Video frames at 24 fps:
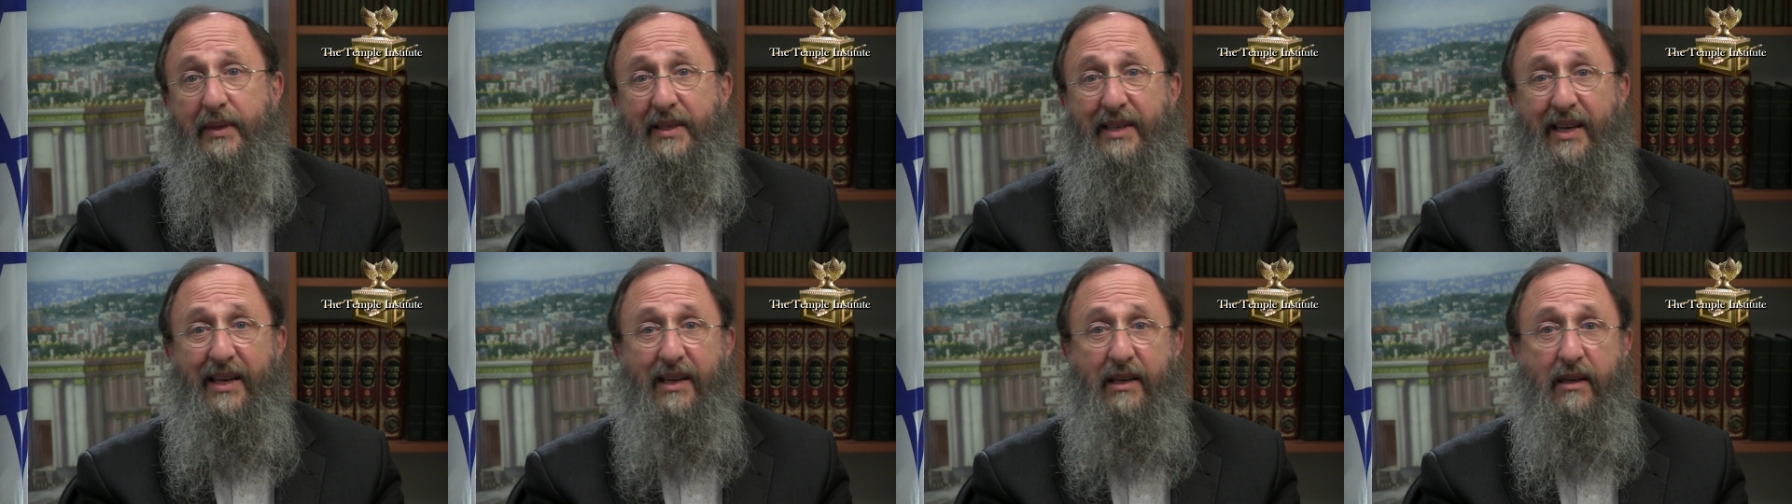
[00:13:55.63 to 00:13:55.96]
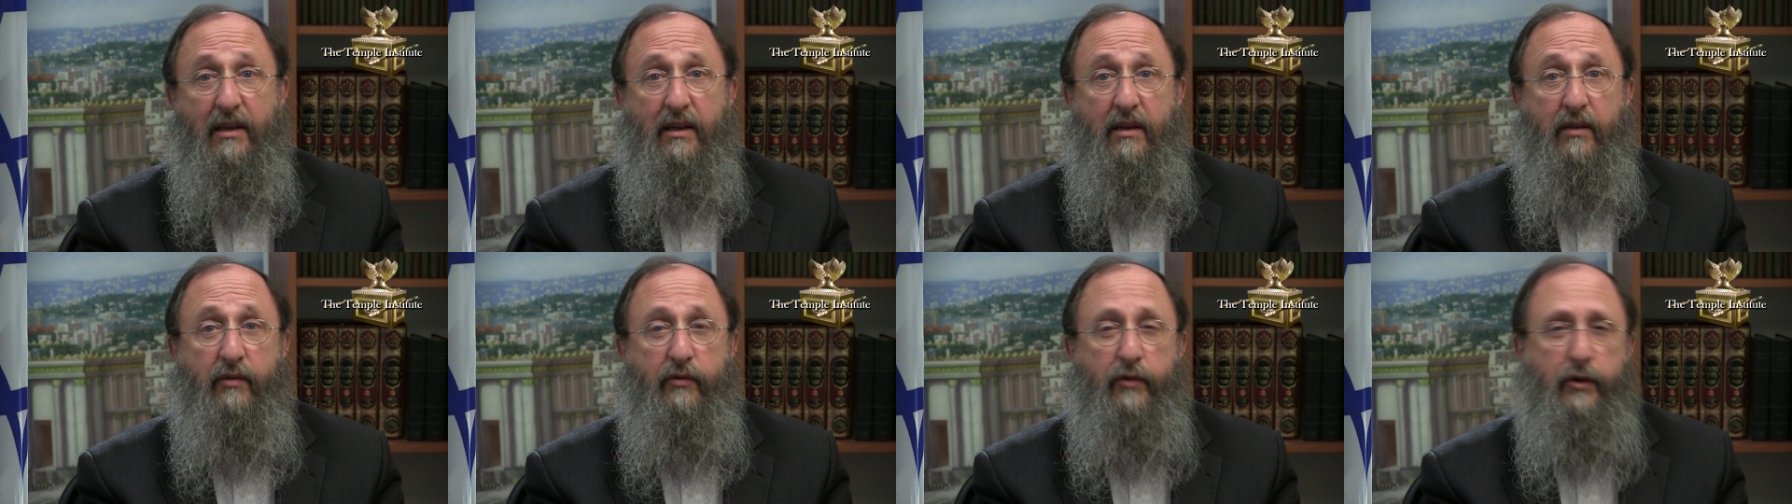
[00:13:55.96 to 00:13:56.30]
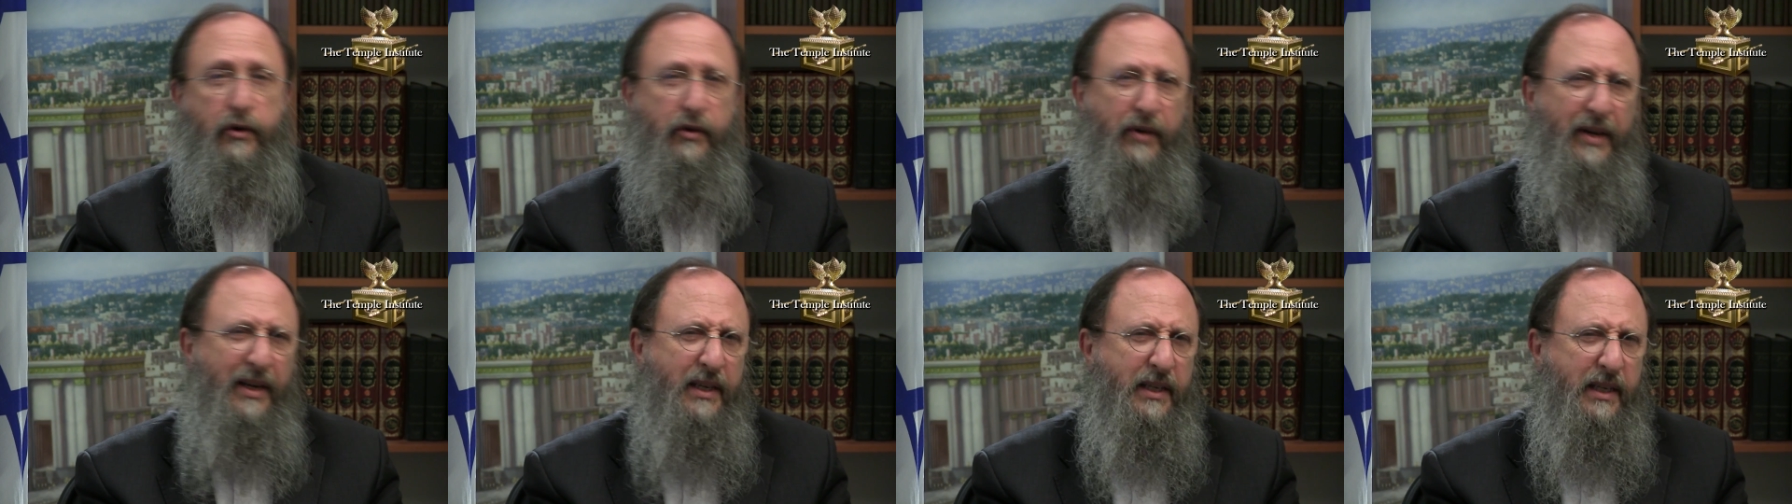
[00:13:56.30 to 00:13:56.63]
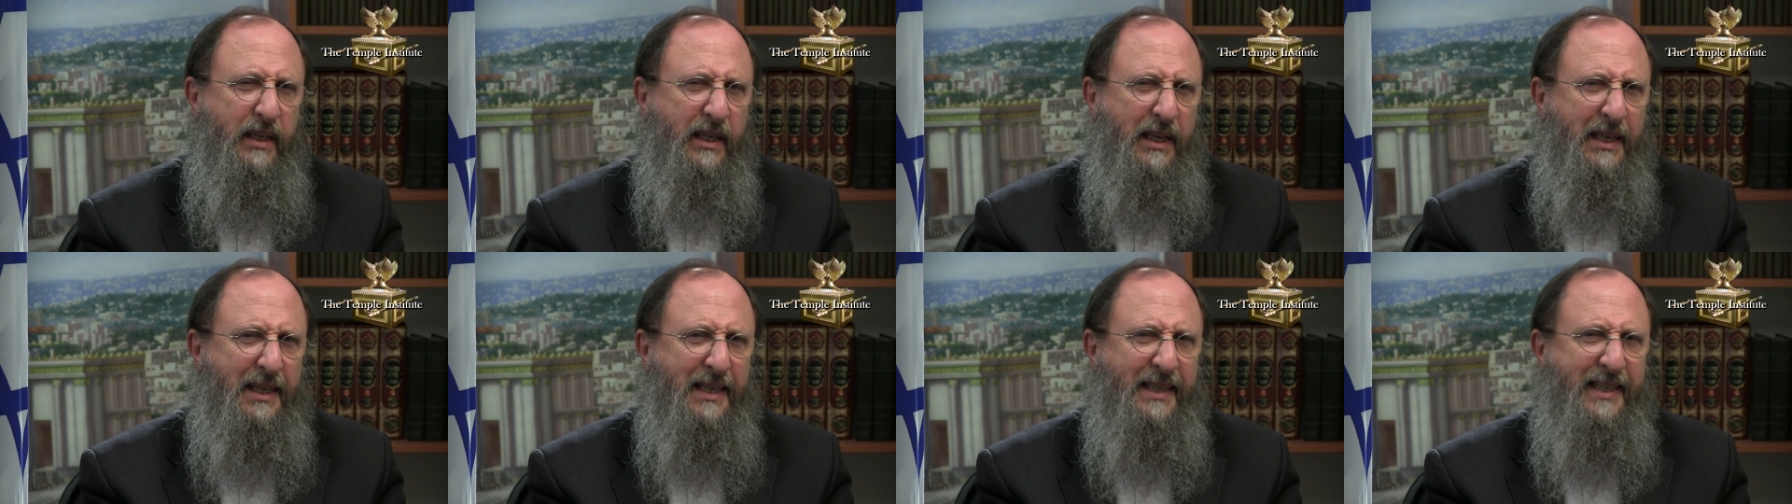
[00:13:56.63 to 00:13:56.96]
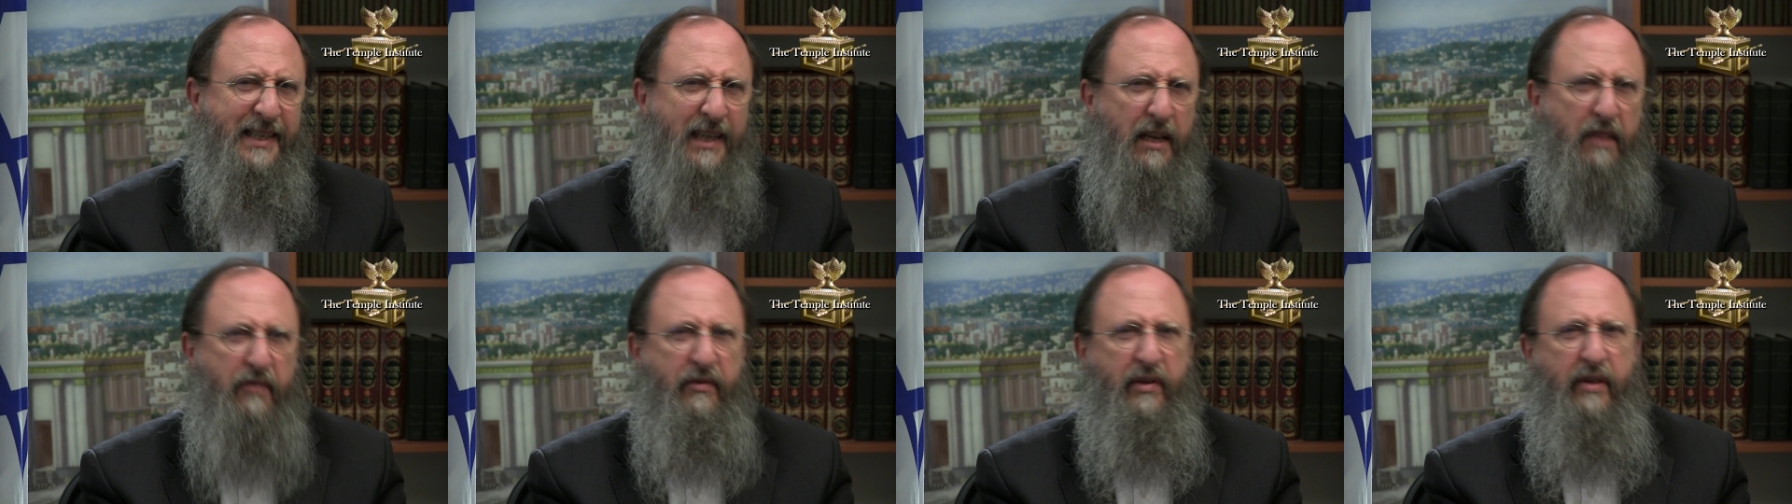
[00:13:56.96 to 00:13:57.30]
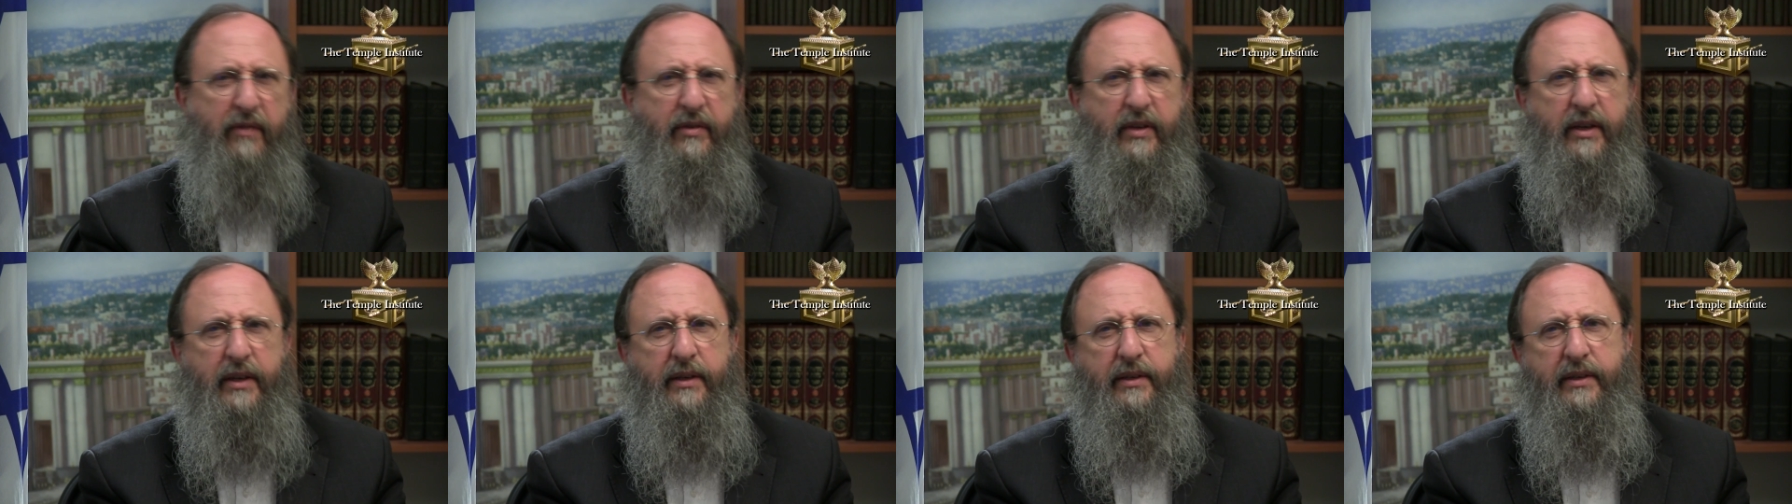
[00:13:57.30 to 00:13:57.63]
taken for granted as
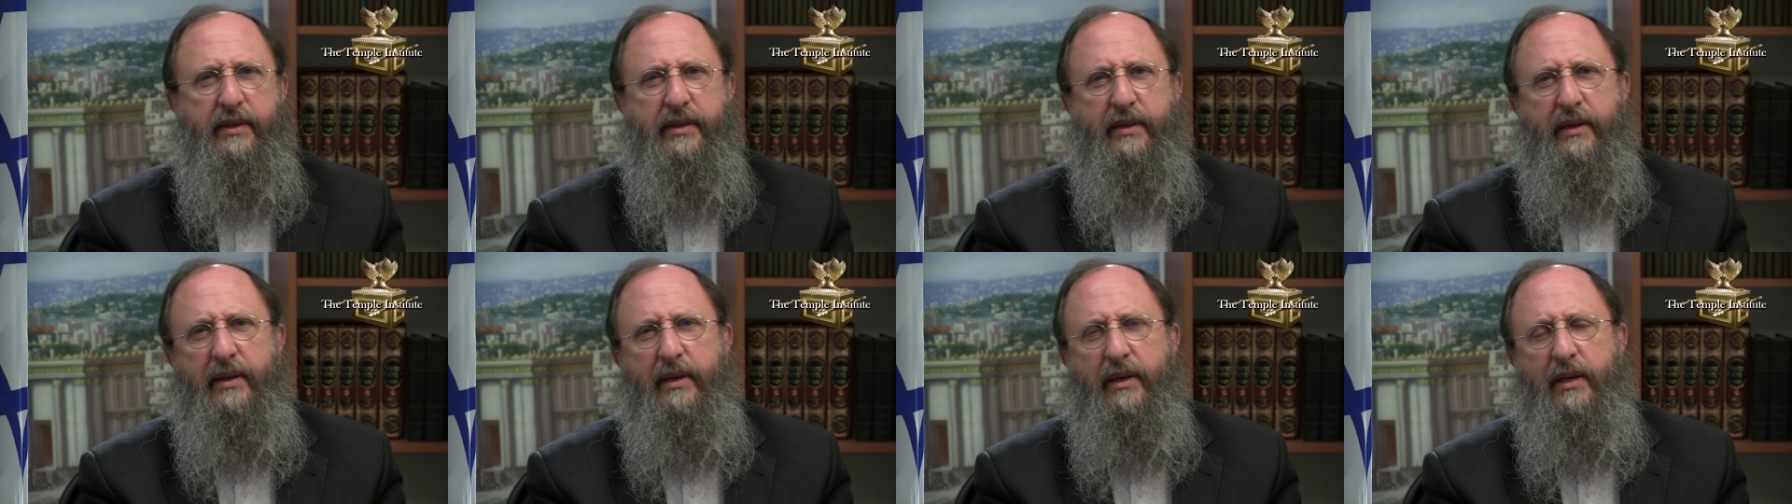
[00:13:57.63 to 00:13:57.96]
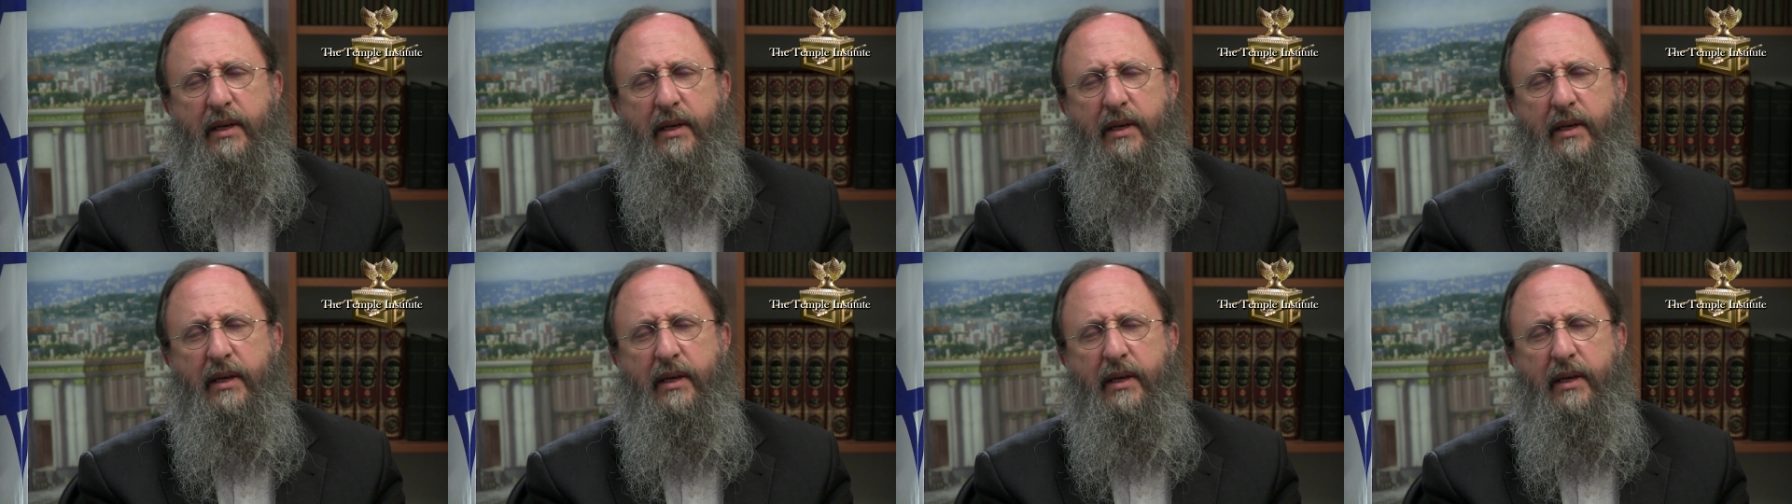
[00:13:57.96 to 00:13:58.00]
self-evident.